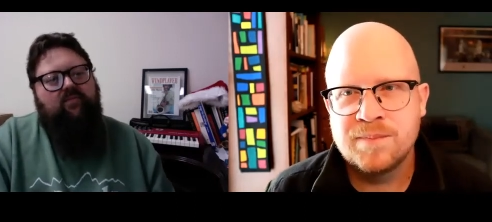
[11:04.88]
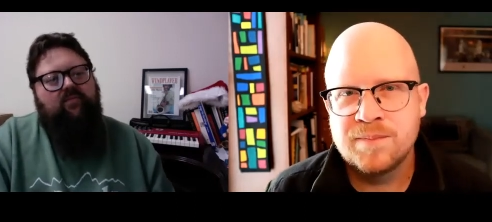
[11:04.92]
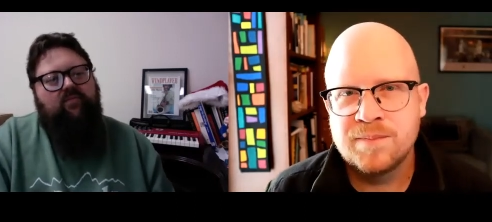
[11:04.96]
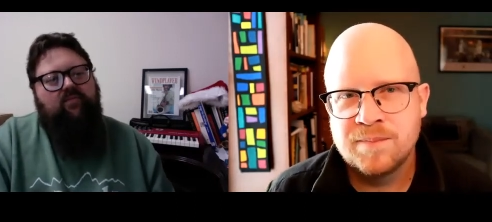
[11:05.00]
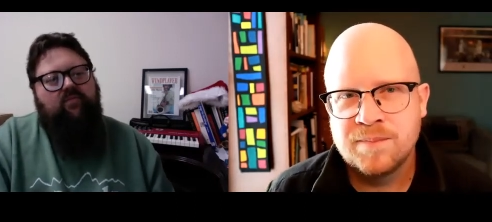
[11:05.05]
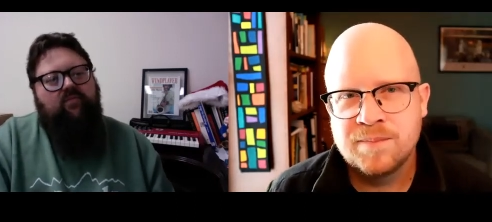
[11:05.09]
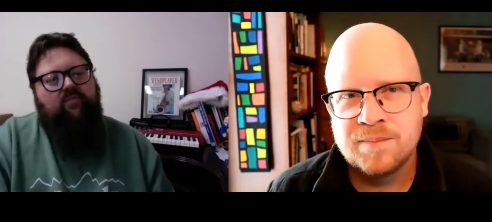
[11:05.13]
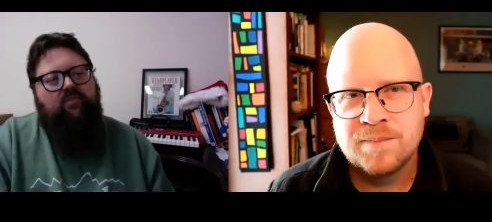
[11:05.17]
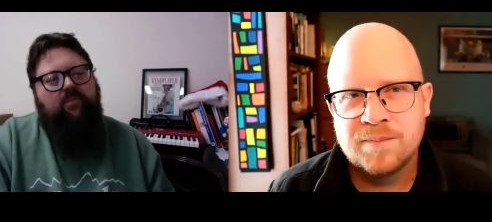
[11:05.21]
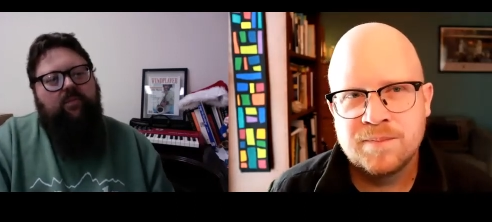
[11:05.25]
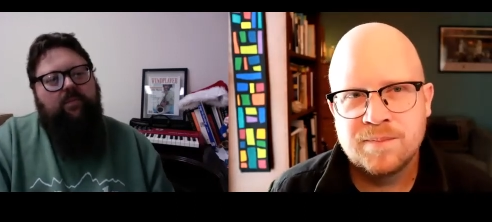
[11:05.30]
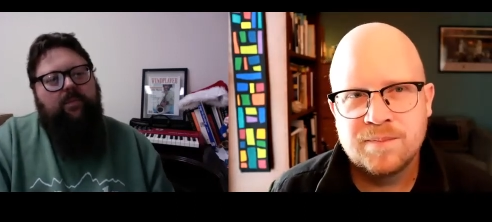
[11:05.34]

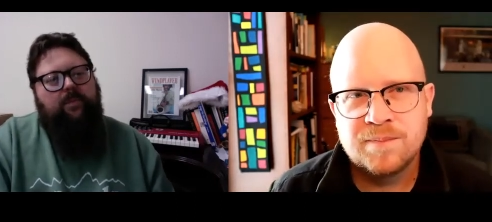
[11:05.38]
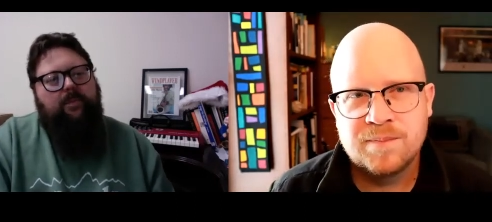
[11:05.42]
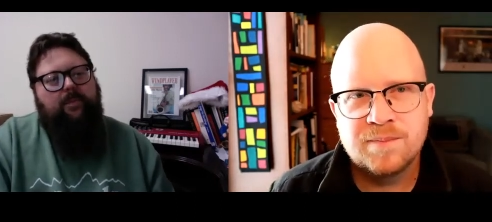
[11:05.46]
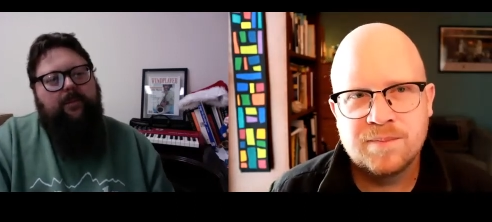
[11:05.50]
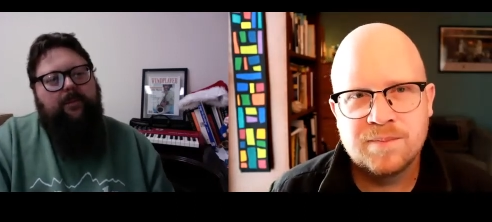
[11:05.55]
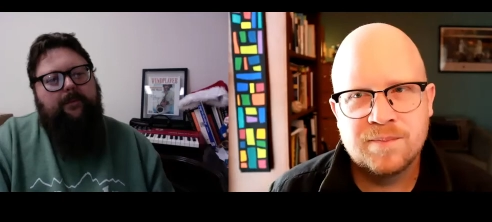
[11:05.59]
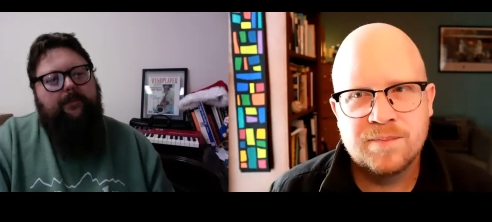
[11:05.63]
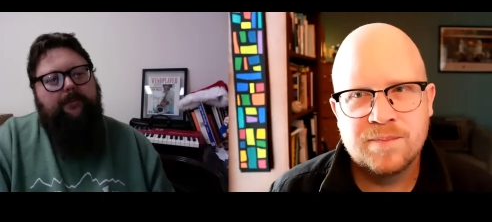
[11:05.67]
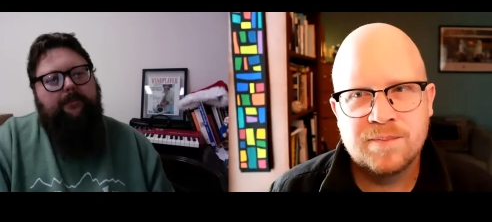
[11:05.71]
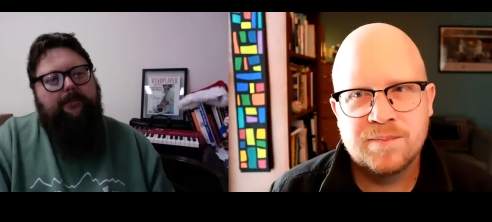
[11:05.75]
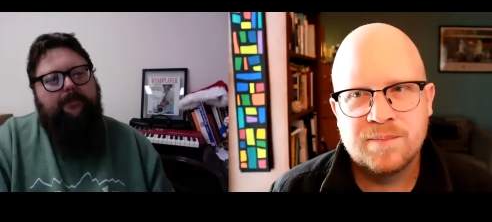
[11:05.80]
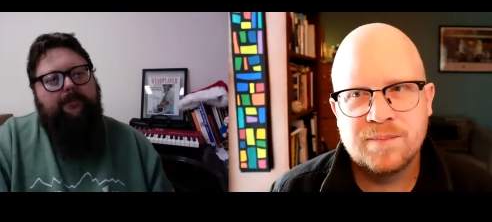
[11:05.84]

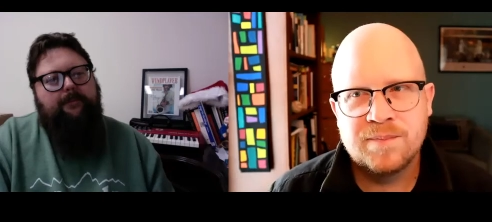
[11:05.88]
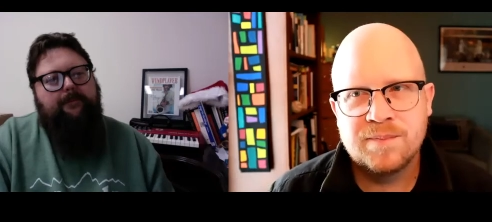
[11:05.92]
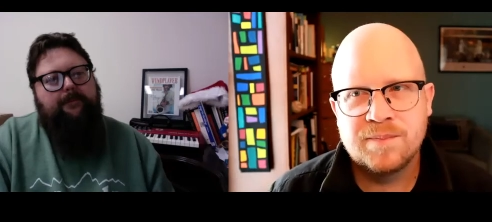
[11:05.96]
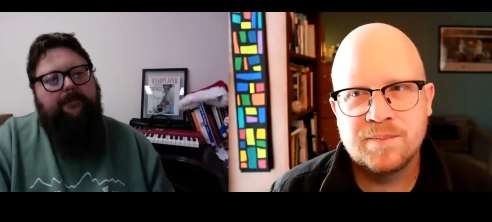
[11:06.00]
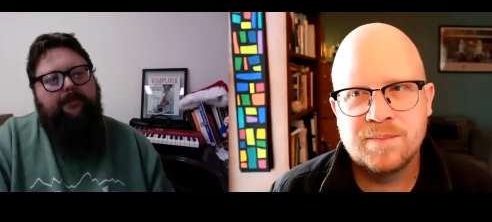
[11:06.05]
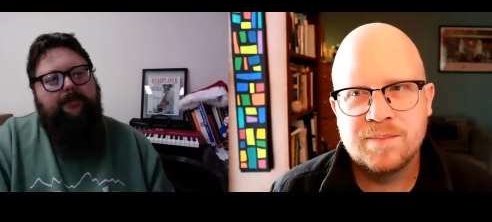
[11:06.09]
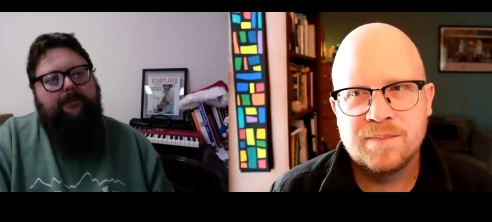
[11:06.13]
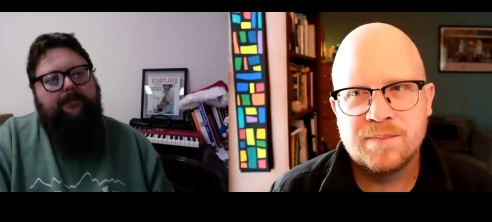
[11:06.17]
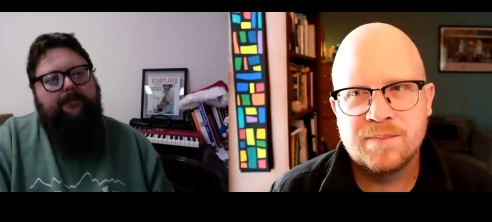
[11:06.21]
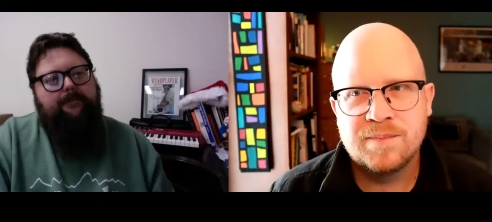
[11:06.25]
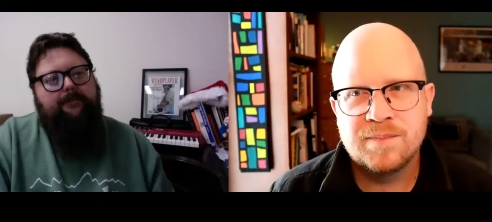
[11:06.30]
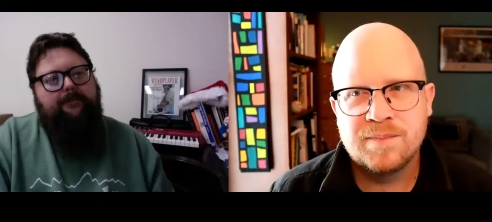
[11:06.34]

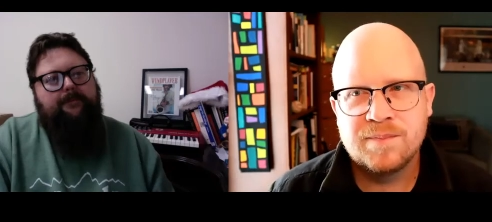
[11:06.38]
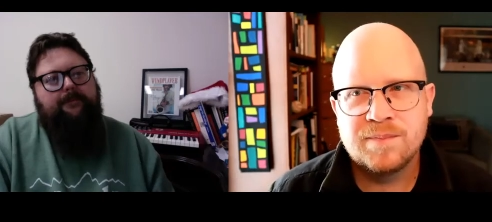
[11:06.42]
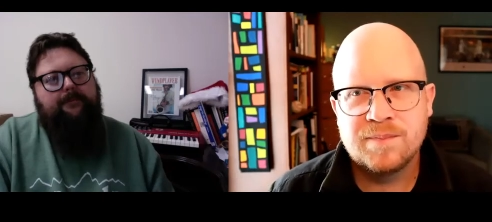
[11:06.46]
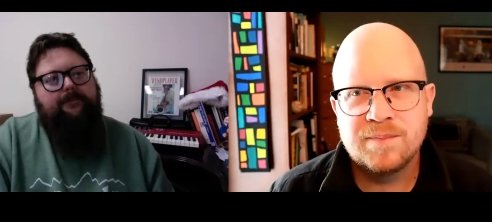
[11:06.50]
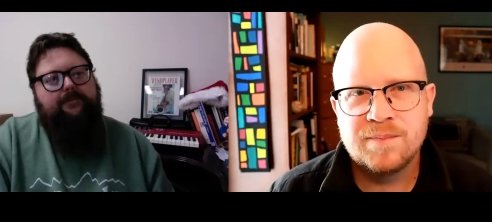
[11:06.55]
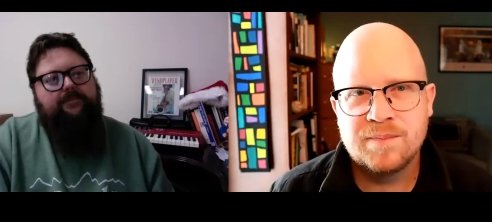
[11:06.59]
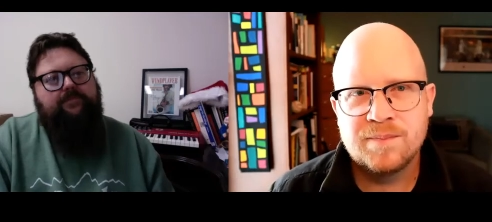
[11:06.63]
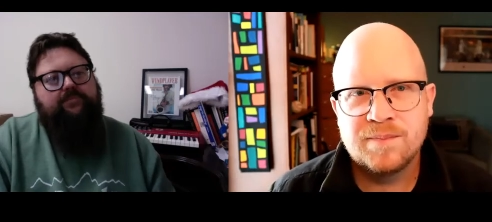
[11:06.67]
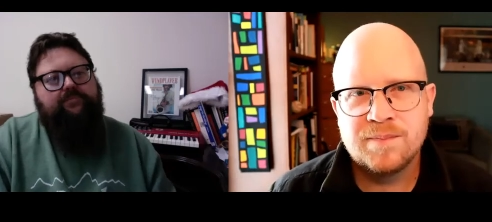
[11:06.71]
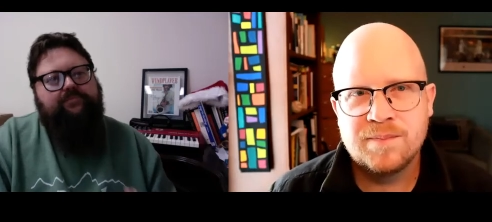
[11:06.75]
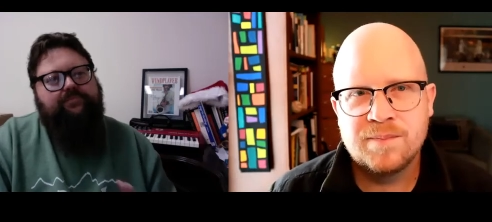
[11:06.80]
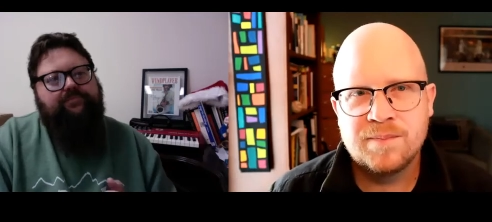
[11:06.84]

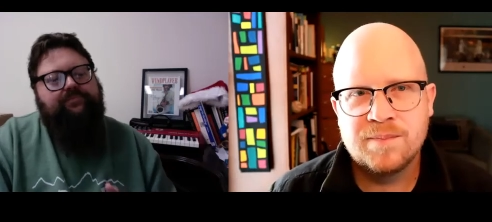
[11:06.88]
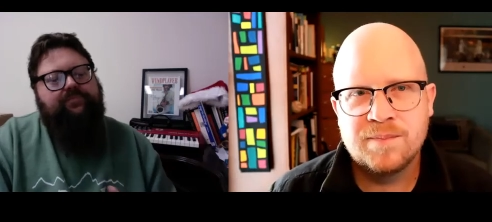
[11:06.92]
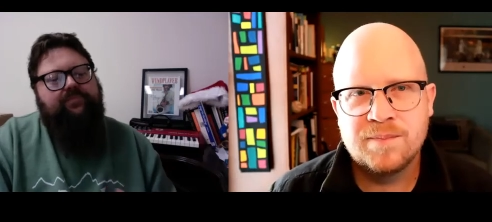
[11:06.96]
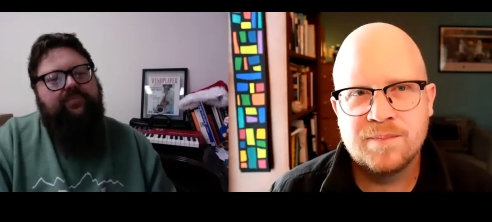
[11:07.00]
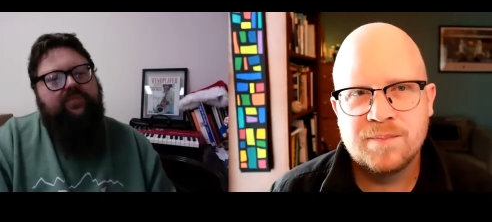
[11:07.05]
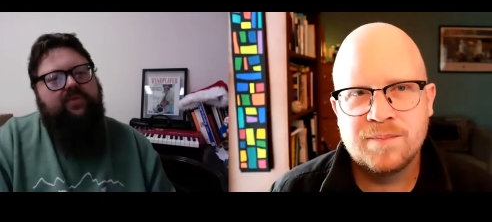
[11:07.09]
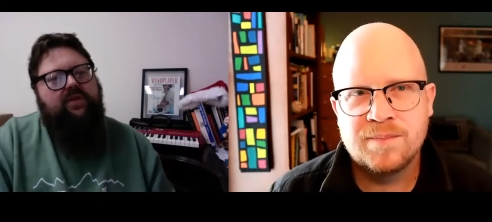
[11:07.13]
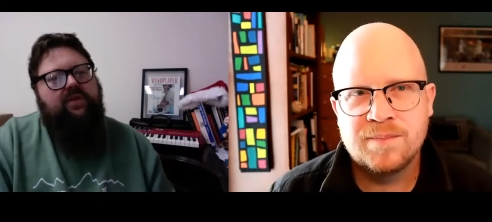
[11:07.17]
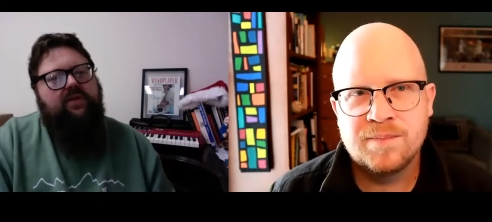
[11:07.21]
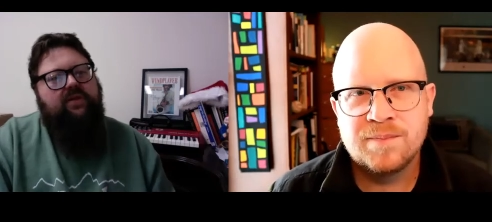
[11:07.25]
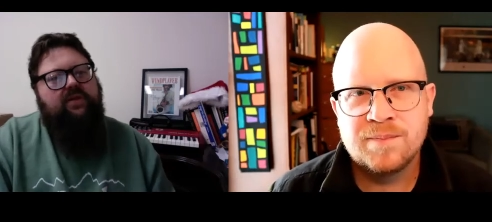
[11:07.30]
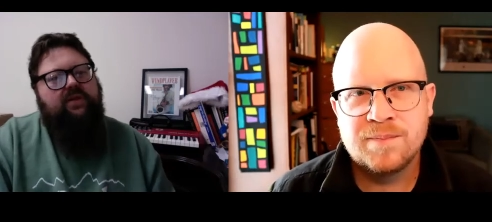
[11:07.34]

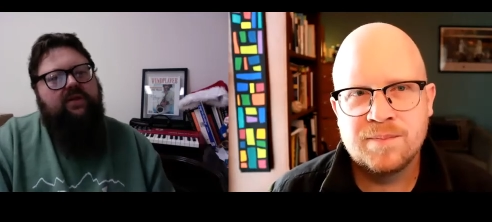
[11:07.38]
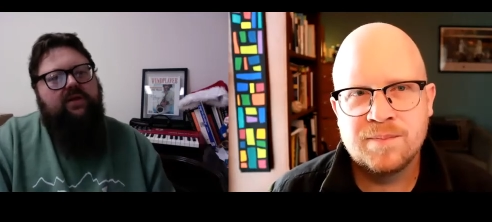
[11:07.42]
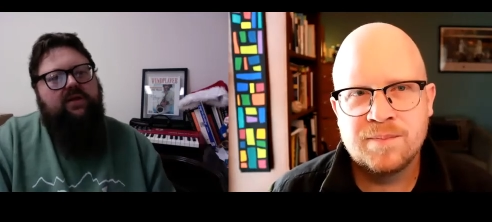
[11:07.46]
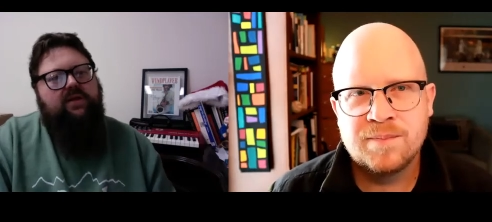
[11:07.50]
Nothing is said.